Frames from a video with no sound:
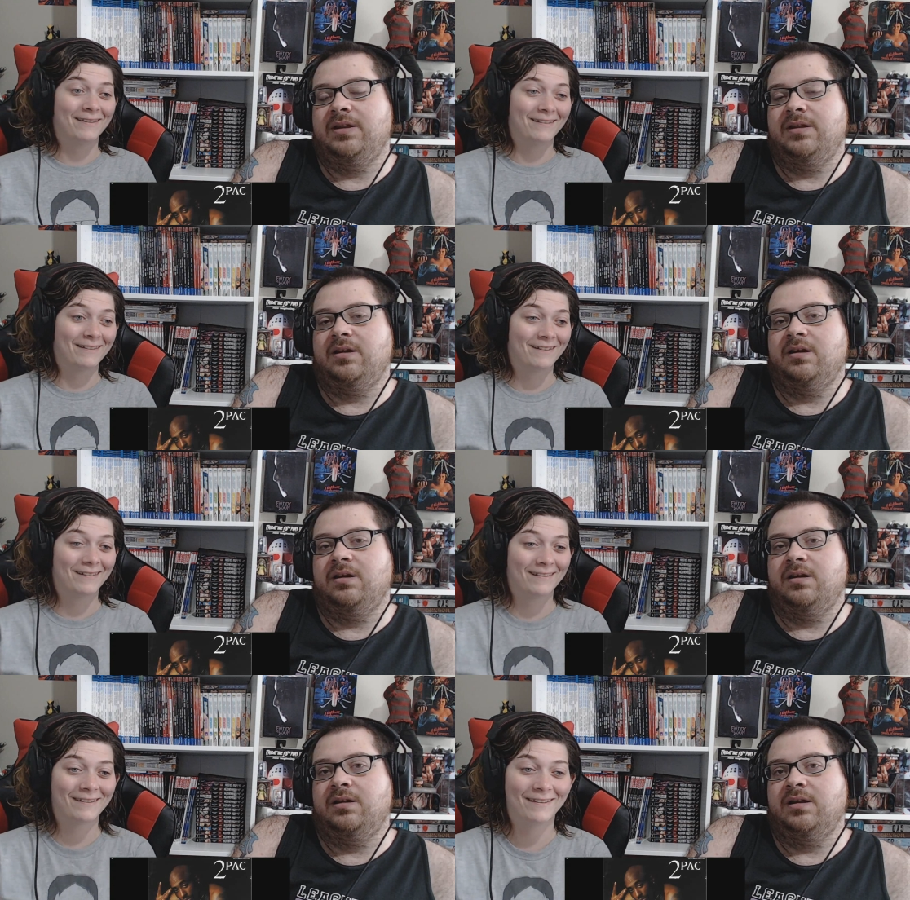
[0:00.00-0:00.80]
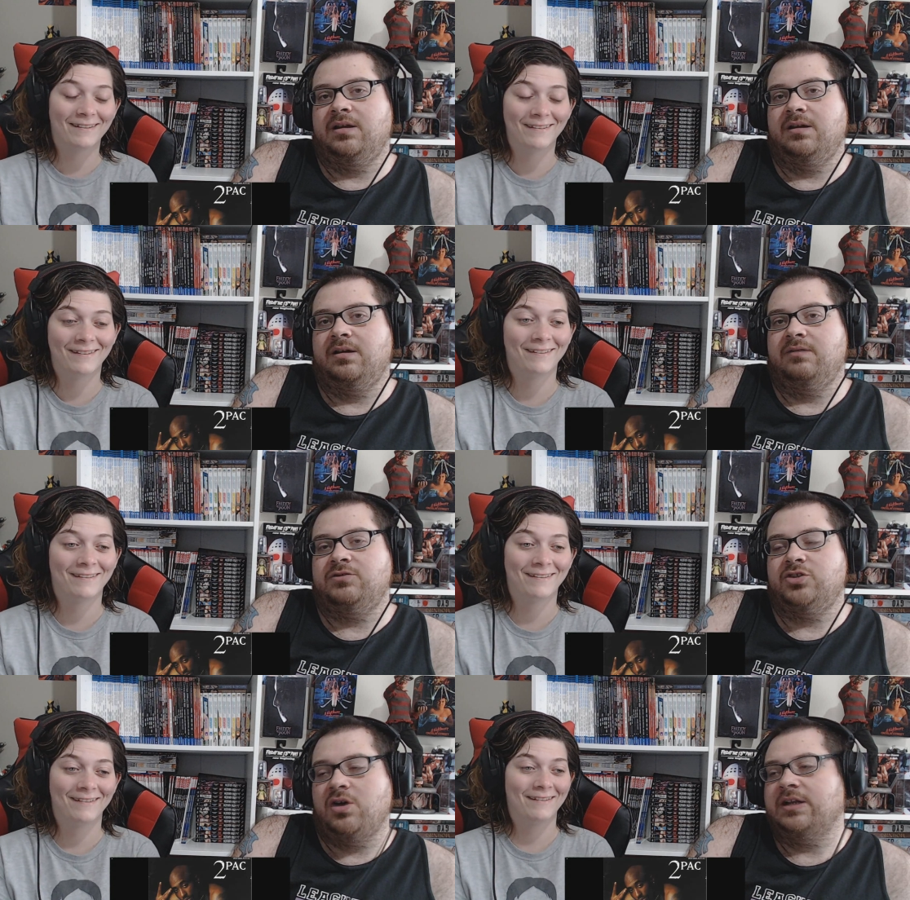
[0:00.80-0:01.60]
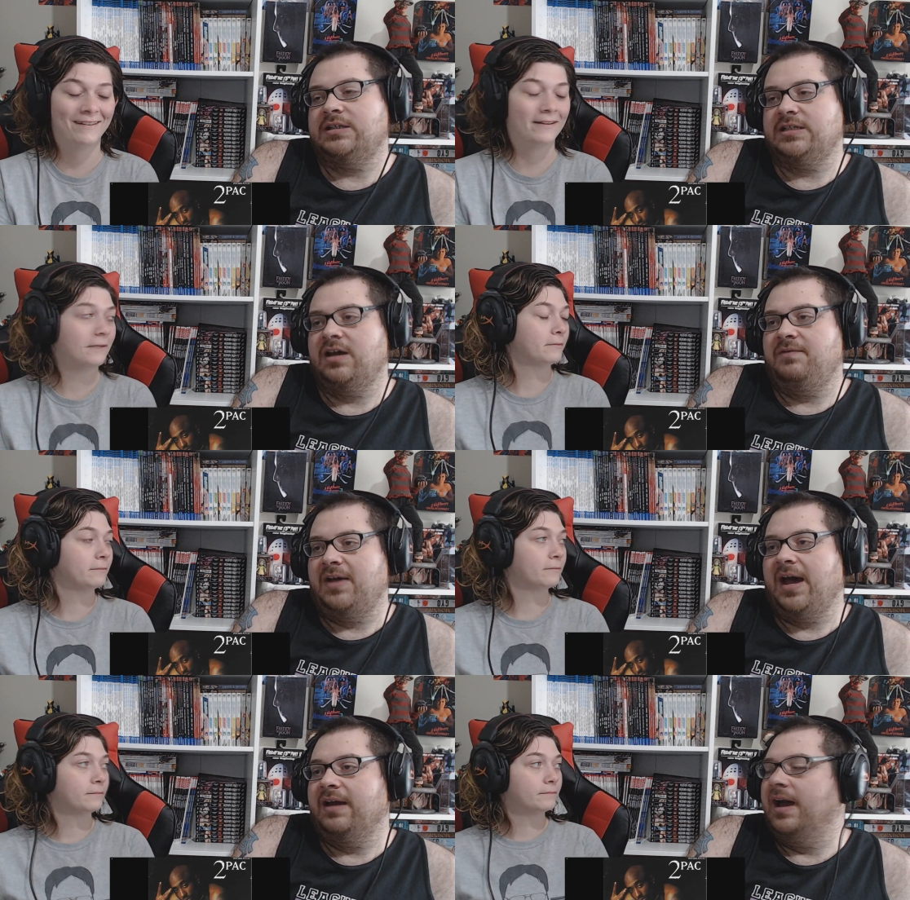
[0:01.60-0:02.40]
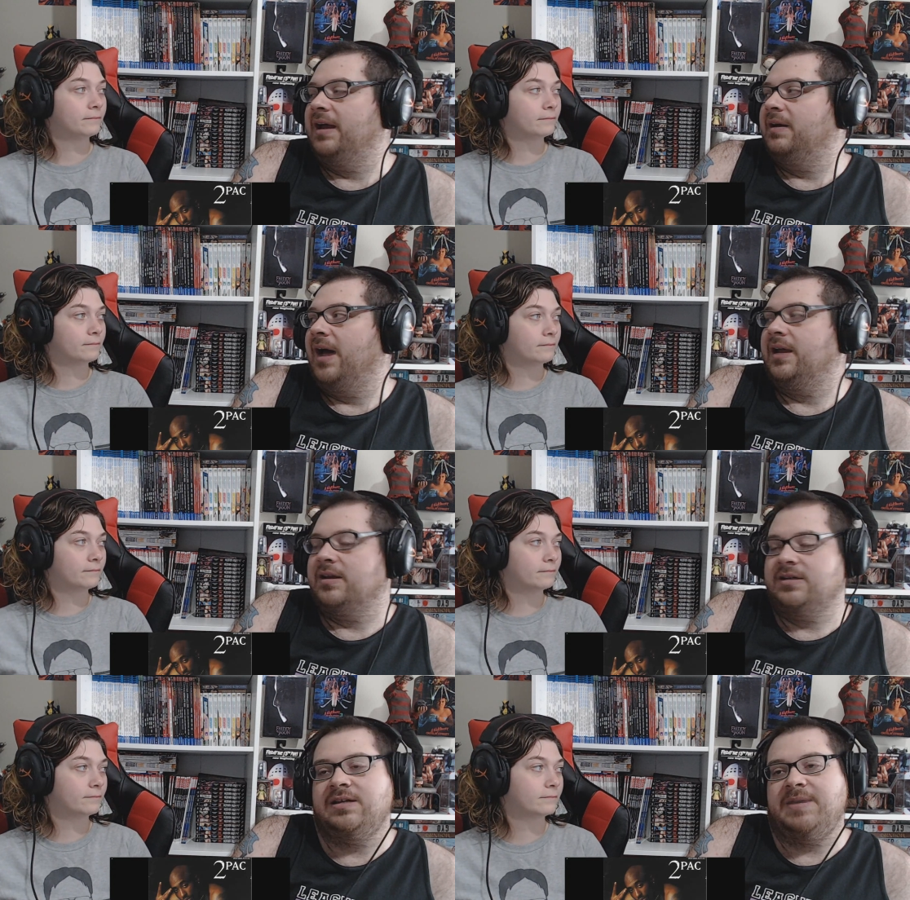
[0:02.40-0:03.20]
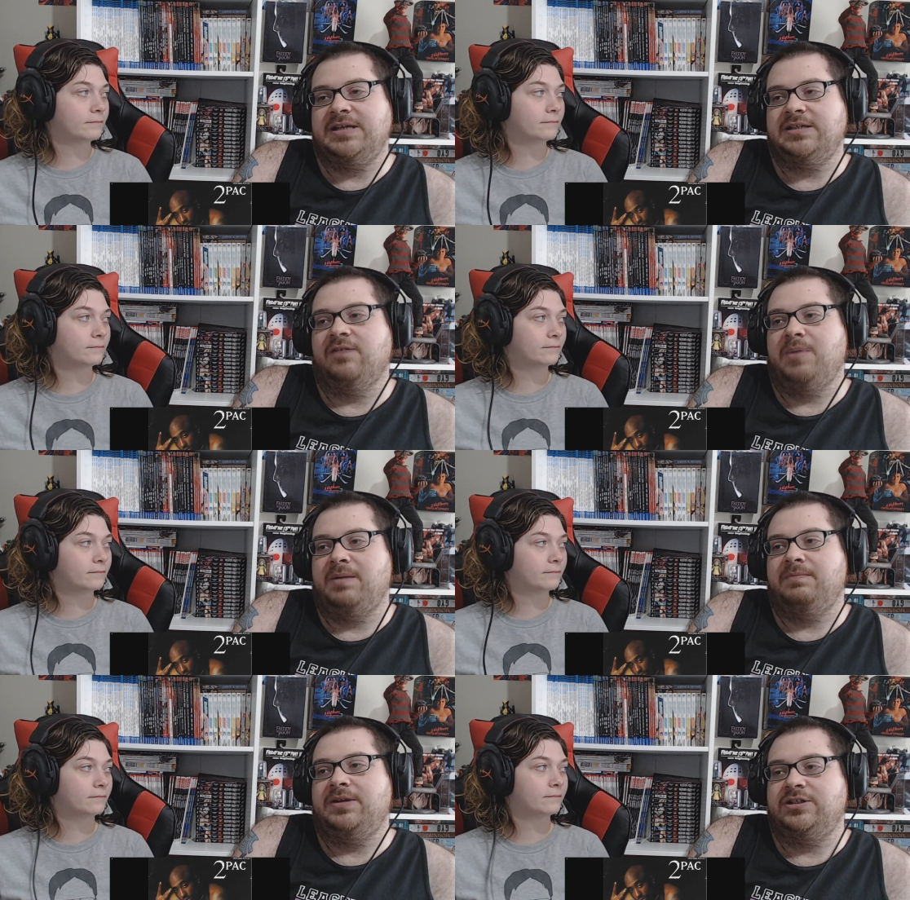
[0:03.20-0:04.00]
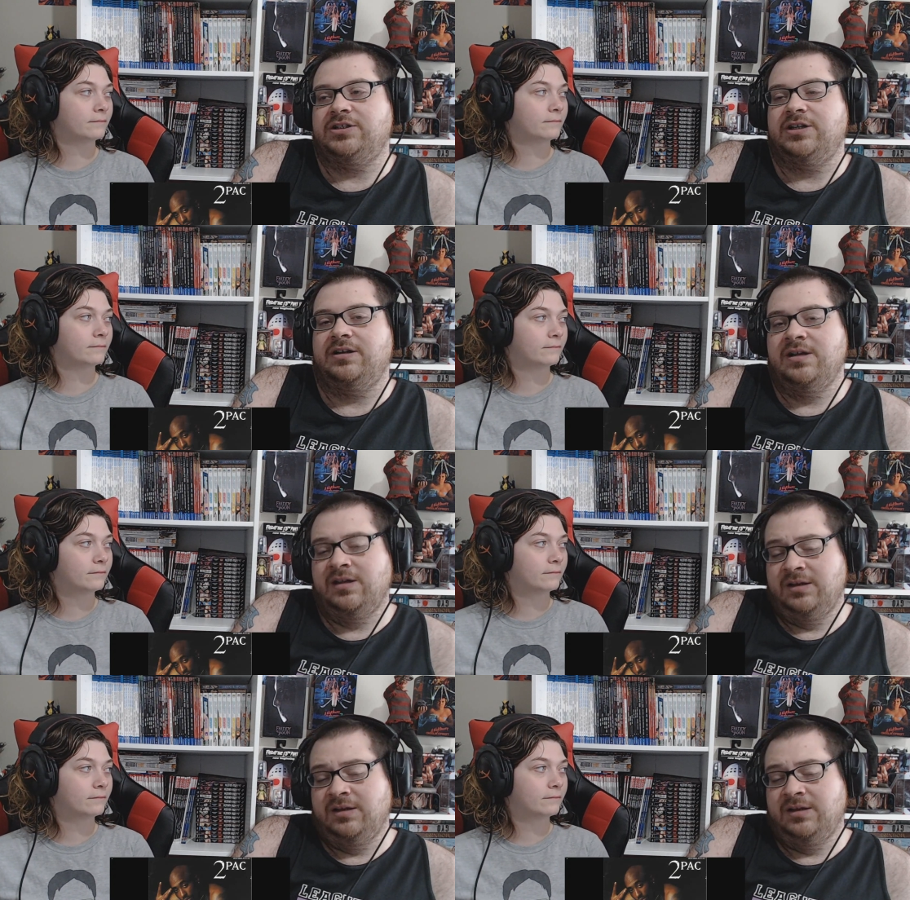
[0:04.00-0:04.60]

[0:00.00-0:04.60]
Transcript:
Speaker 1: the the song itself, I, I I could see myself bumping this shit.